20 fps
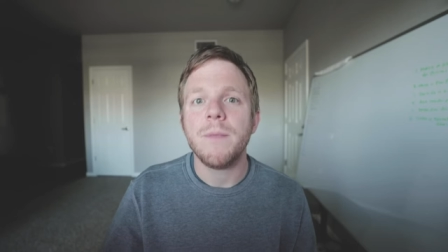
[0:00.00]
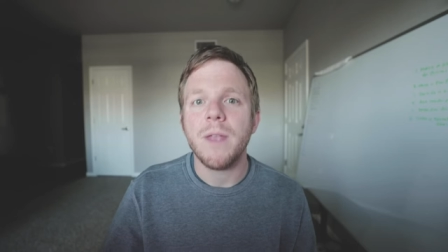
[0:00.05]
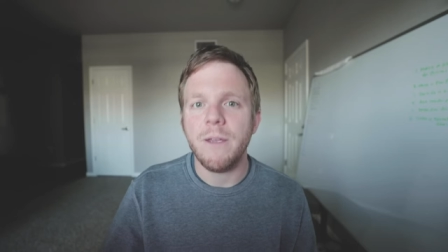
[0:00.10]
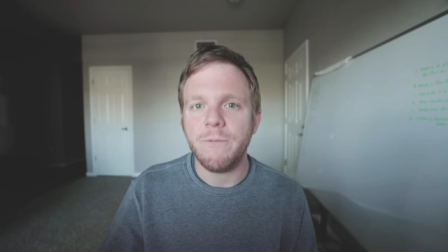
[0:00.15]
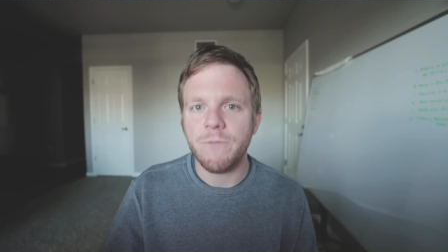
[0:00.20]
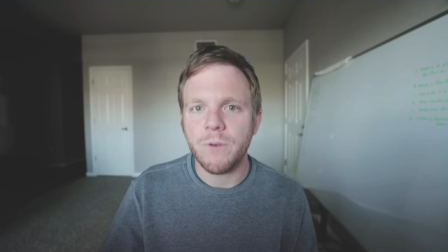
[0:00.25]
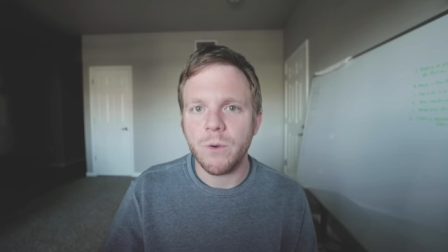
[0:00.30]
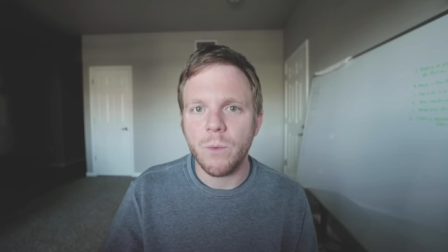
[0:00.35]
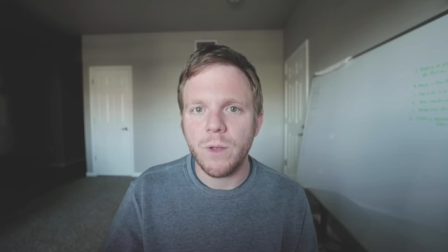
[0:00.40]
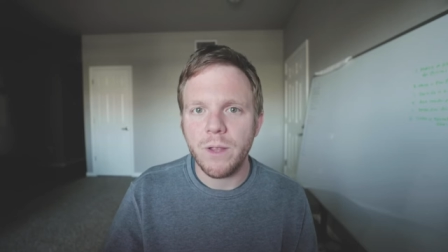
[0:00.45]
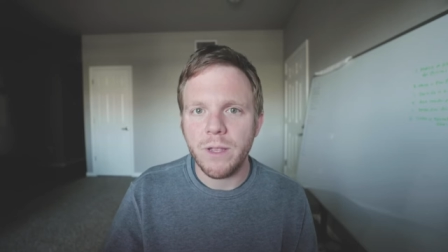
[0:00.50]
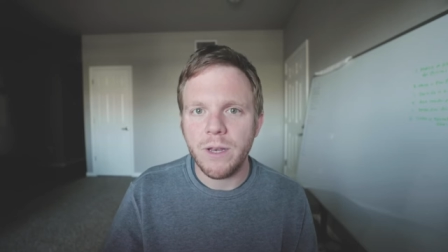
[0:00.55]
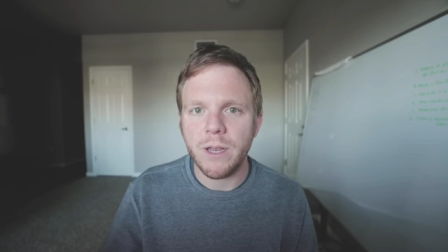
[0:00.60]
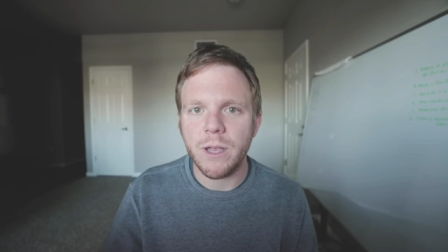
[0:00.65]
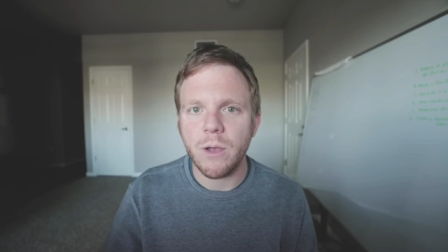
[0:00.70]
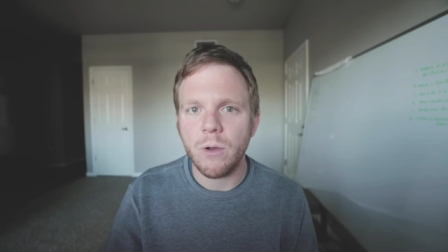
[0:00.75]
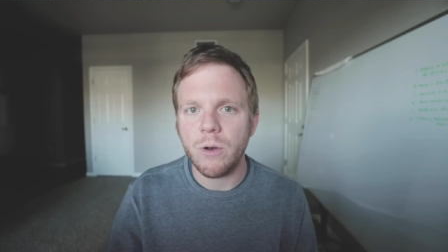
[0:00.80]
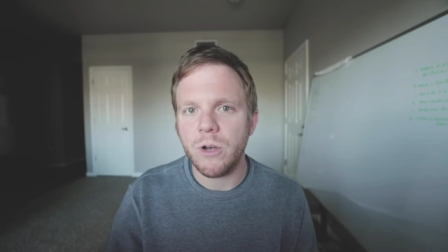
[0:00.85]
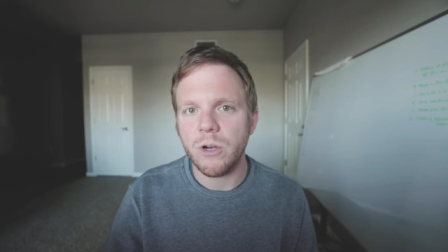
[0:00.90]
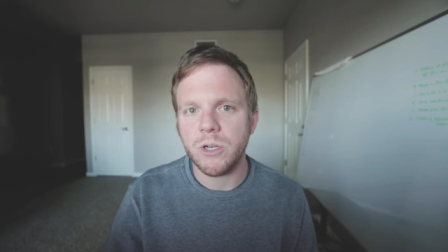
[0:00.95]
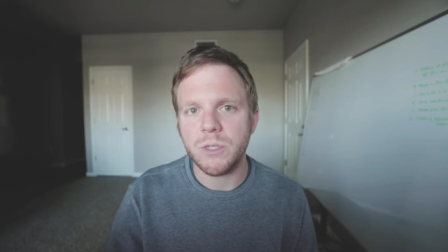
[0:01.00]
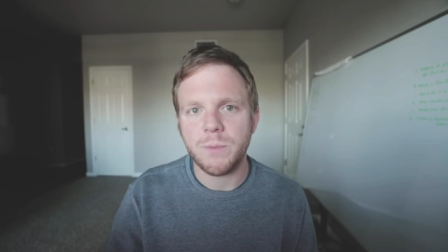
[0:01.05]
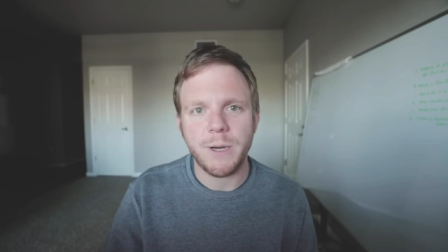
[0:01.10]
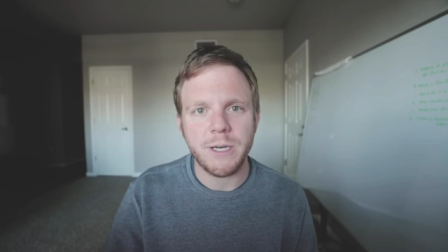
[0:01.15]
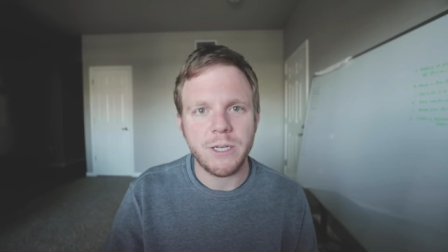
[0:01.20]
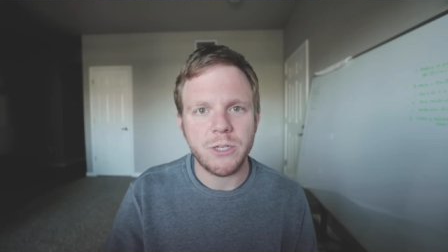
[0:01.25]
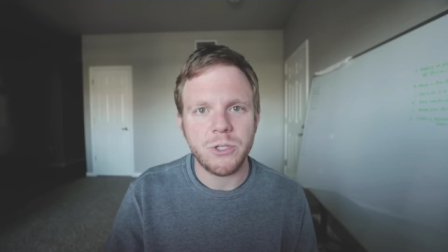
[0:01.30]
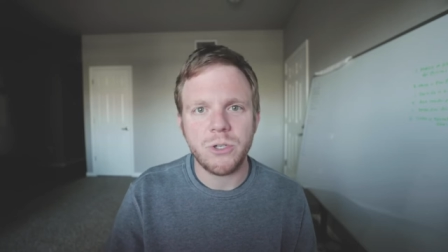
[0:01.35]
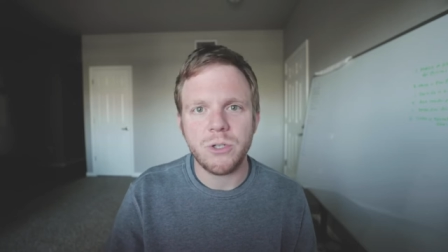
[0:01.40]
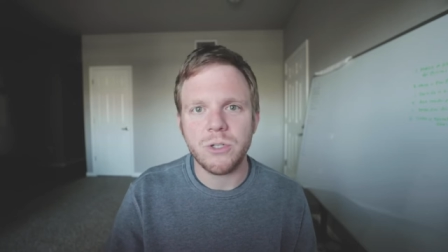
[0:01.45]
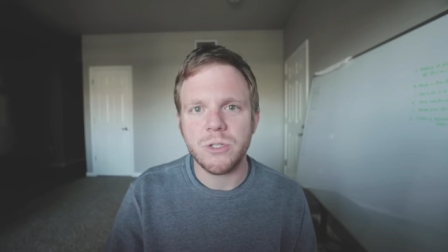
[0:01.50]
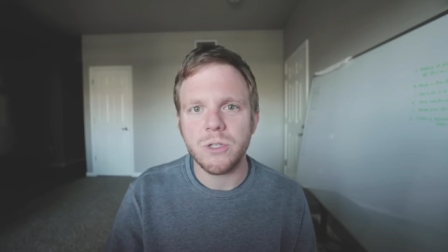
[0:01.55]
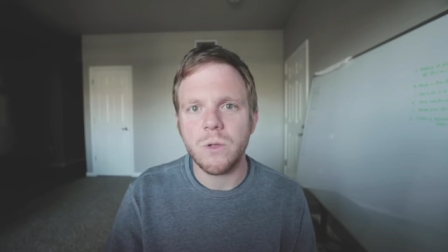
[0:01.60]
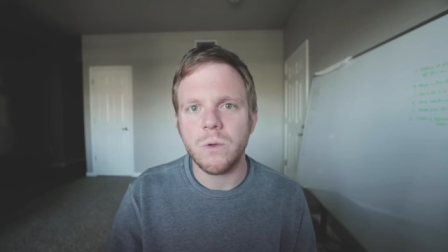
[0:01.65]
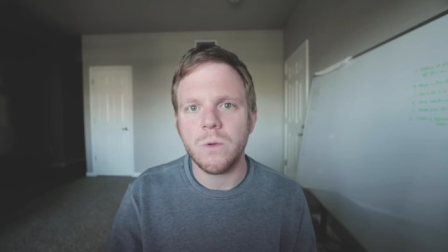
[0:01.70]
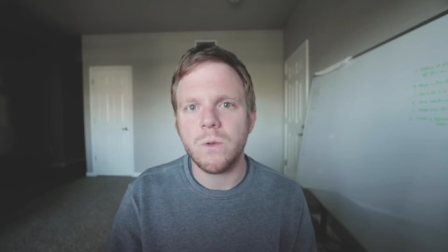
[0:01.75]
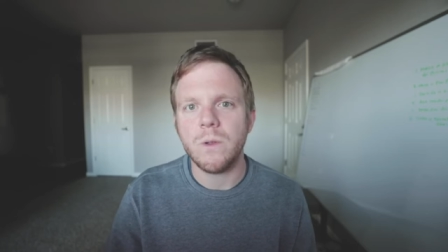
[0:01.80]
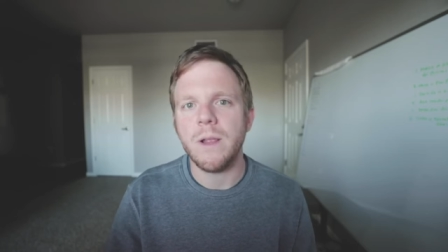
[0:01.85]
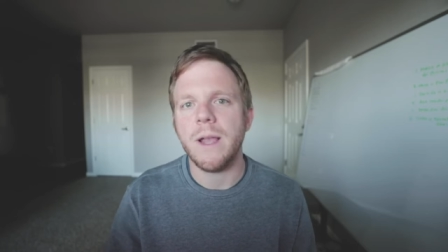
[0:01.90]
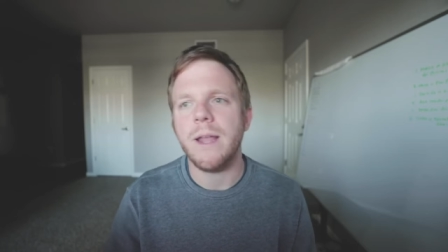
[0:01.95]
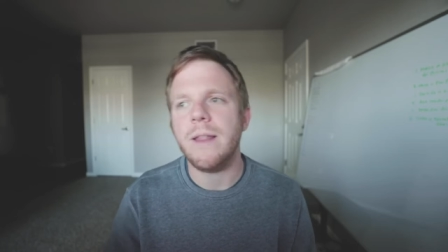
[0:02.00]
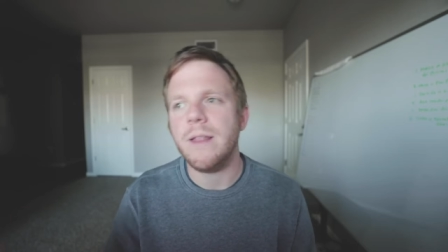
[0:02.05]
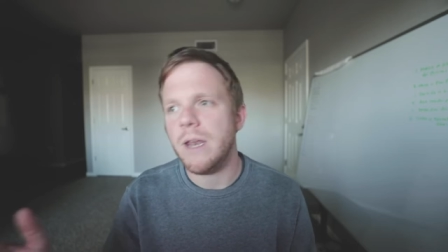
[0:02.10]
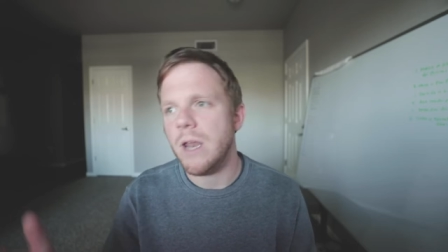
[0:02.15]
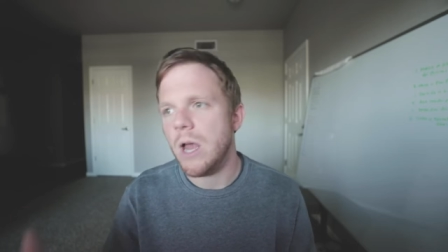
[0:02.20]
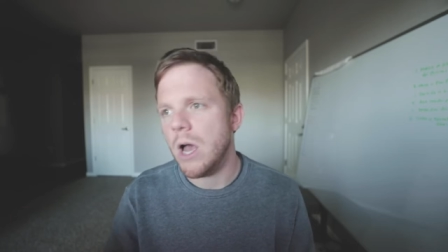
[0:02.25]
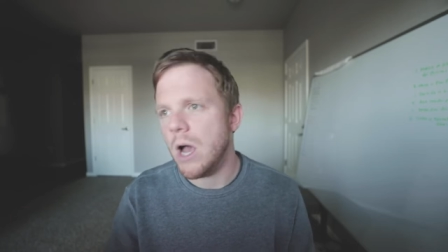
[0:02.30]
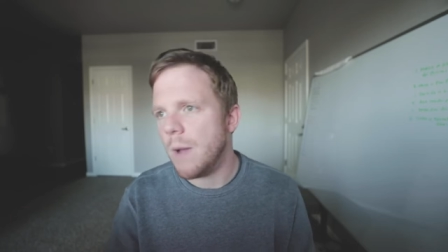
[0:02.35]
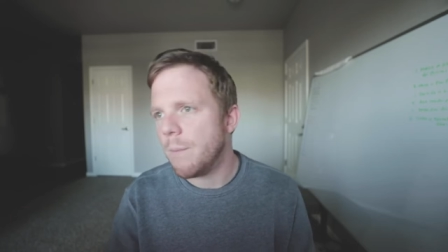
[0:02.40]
If you're willing to go to nurse practitioner school and then